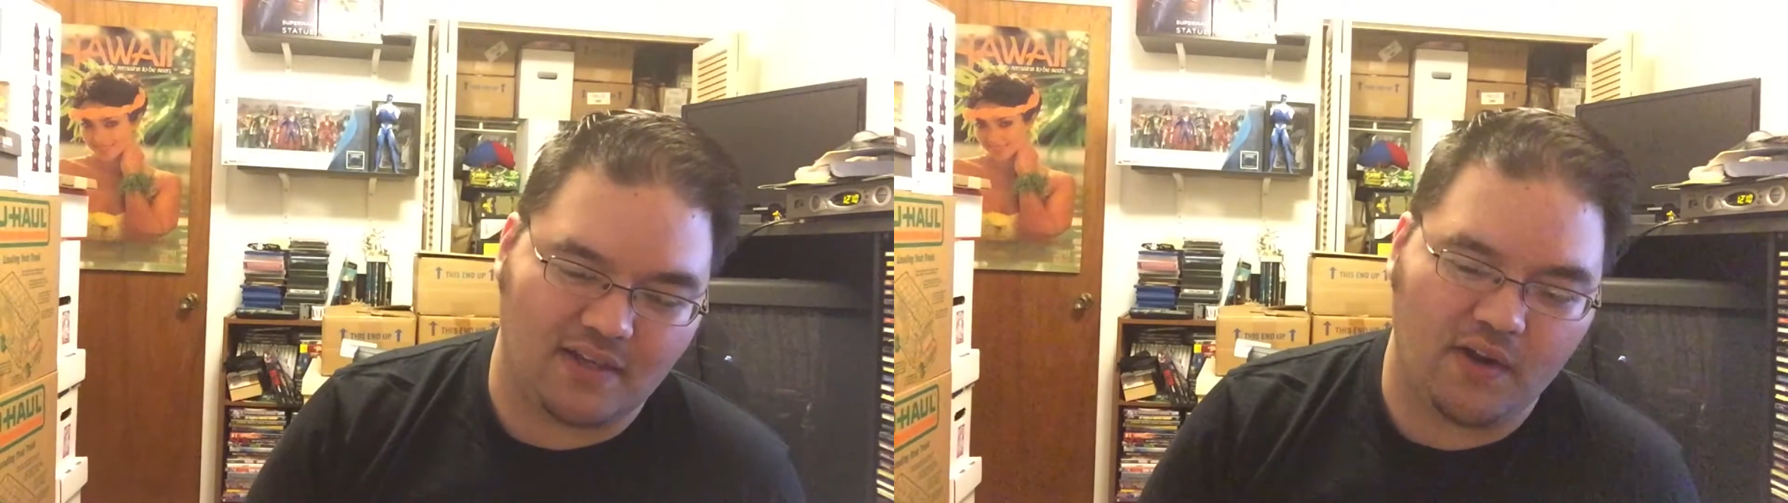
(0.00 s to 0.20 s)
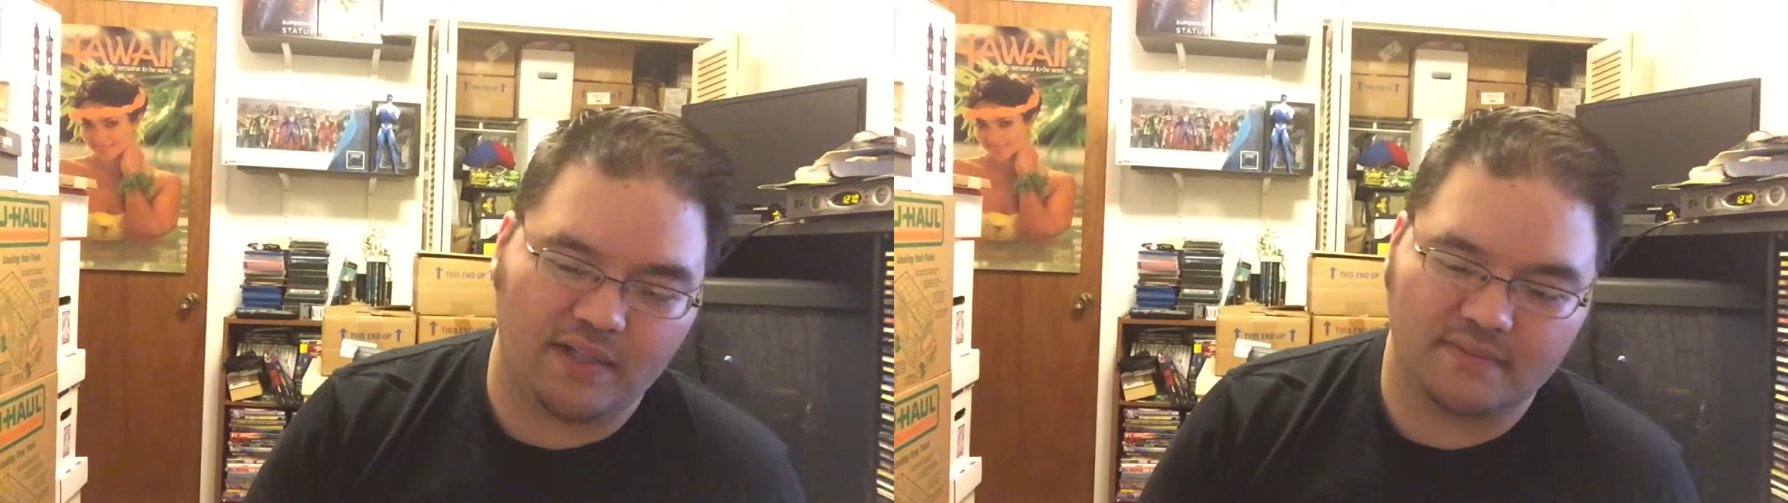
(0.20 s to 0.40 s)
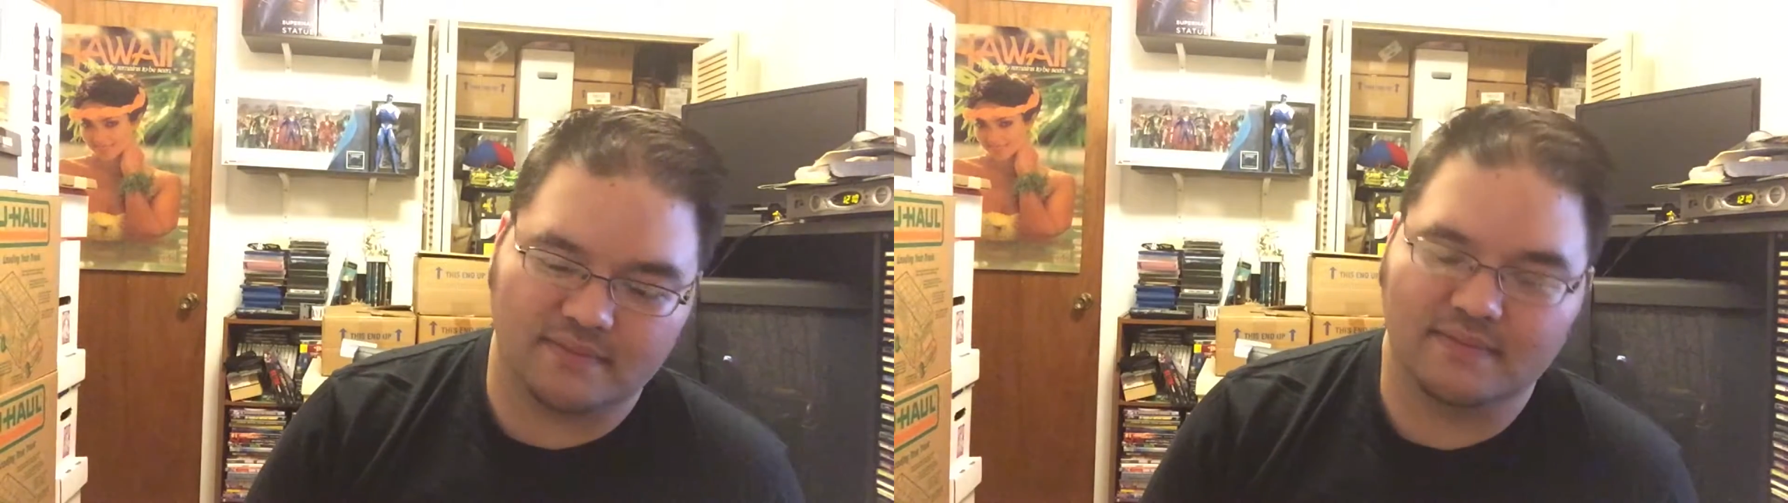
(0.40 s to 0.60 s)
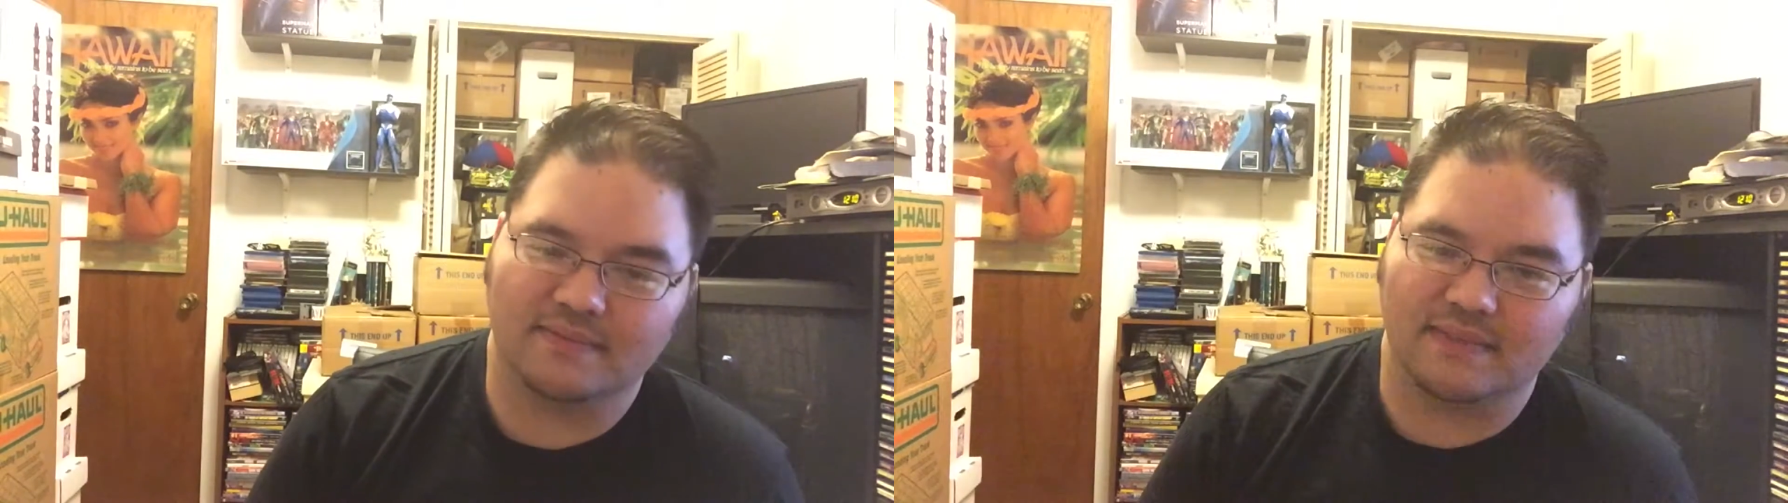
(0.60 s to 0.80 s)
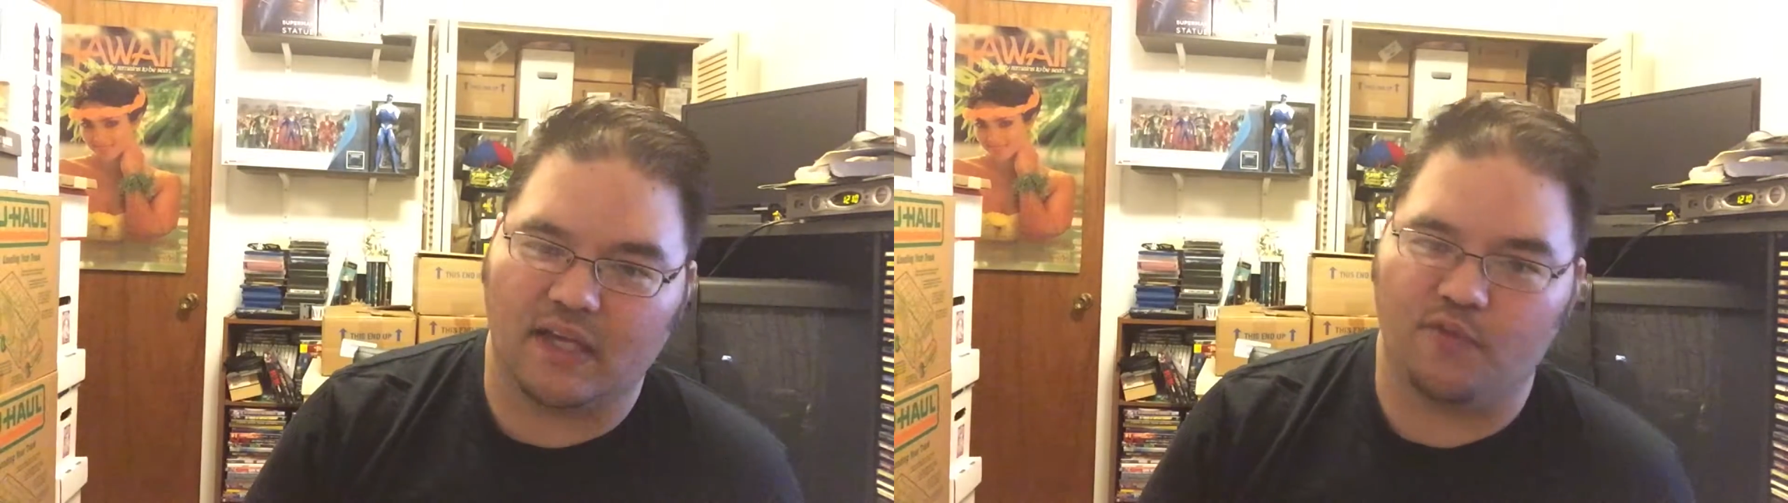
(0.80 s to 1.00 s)
"All right,
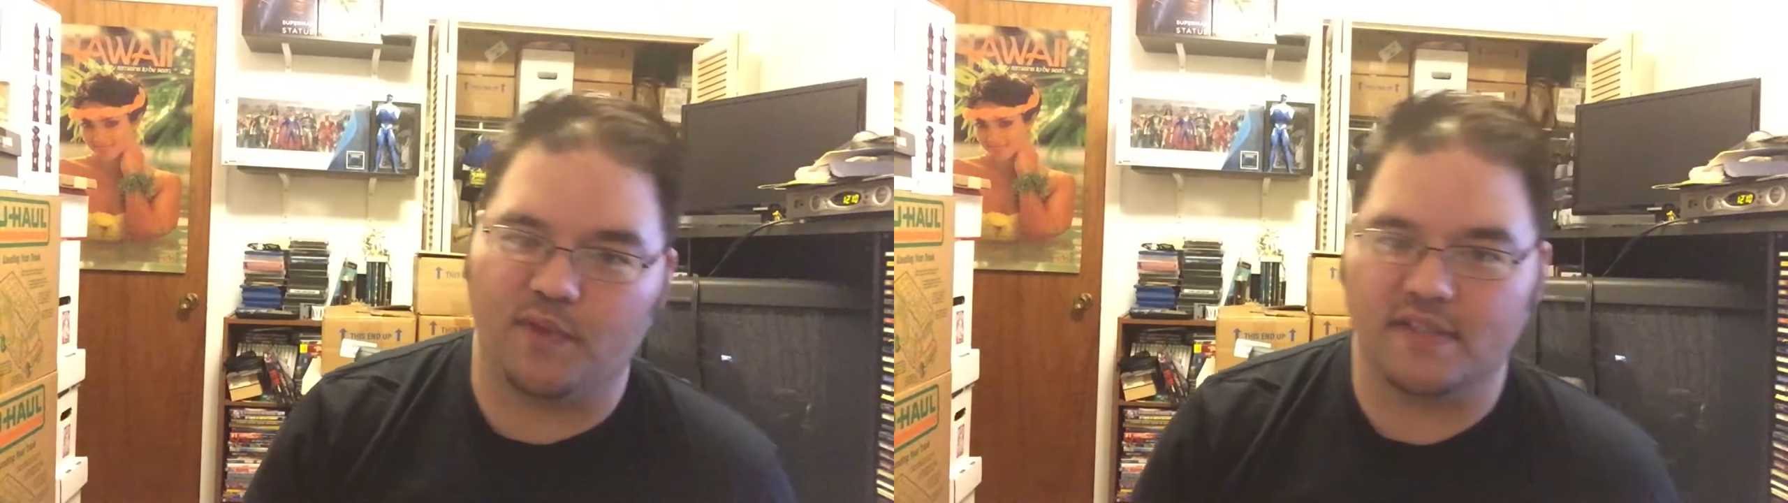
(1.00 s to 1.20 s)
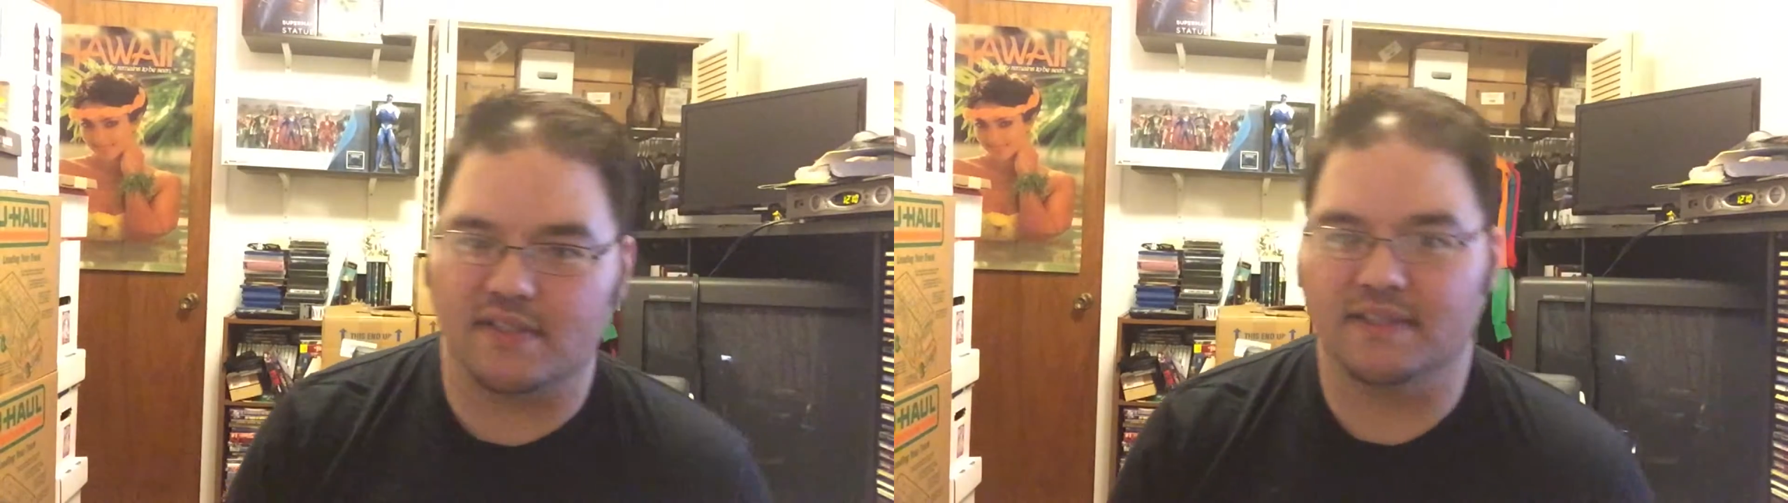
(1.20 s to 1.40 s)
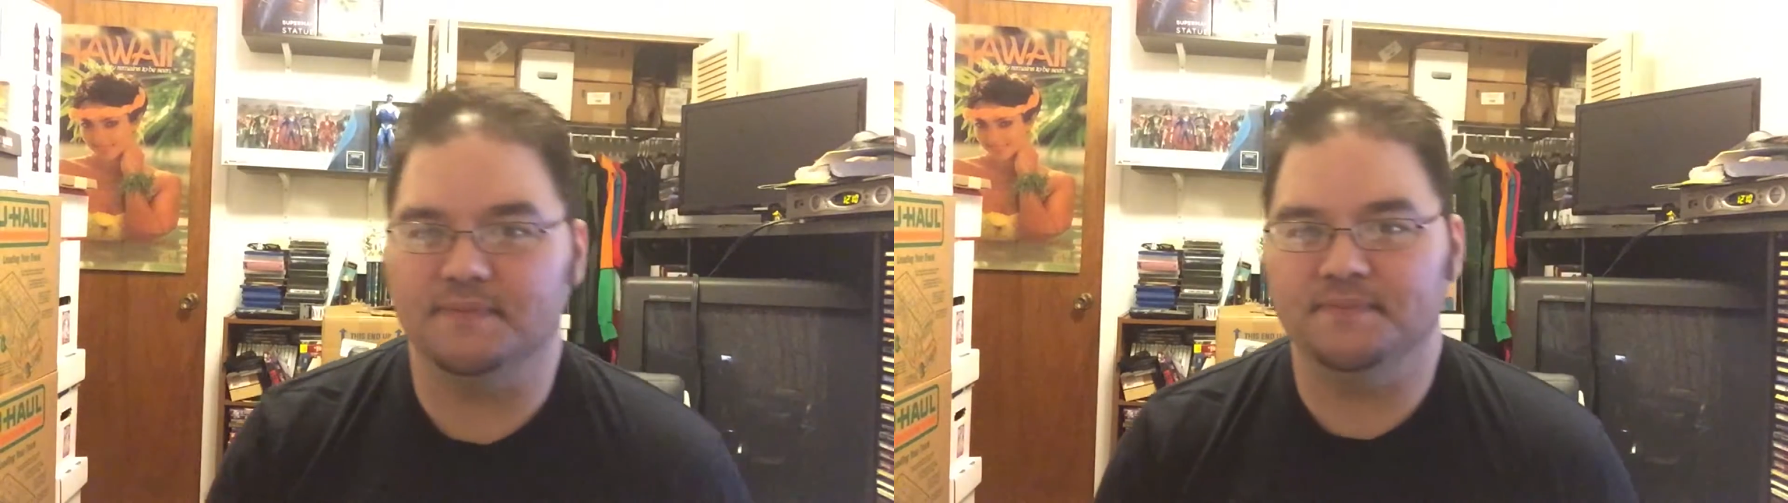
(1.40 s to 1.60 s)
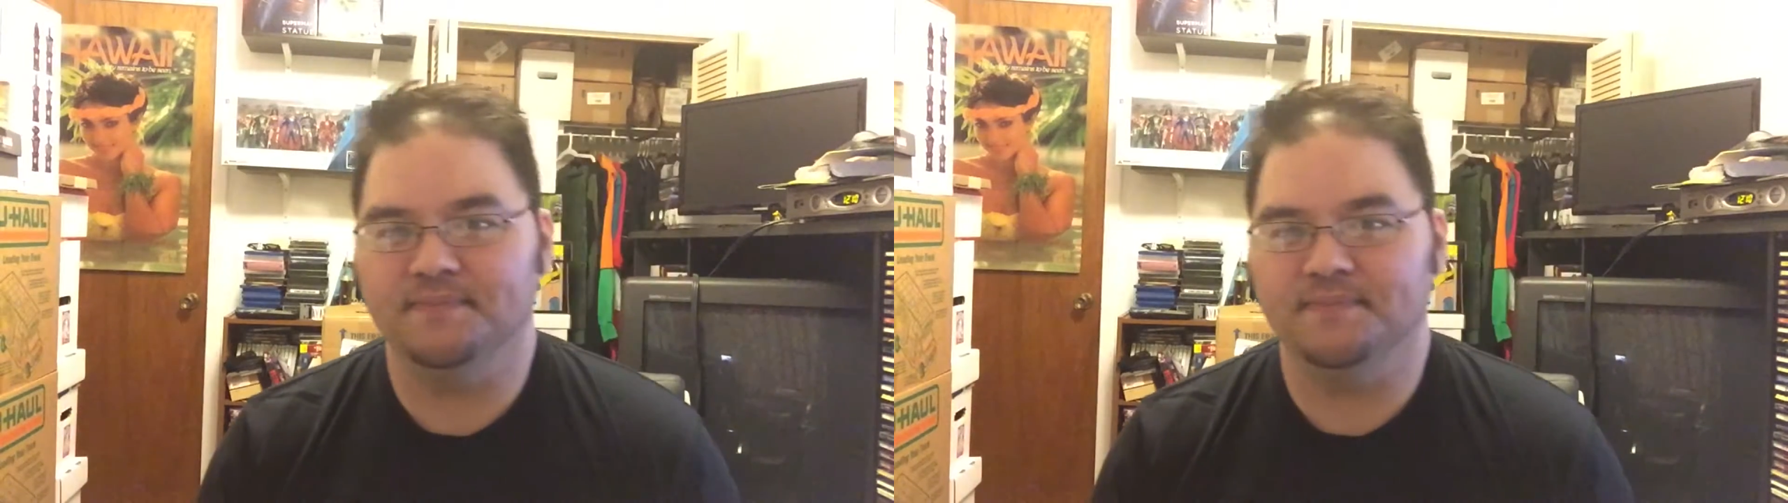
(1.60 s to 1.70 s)
I'll have pizza."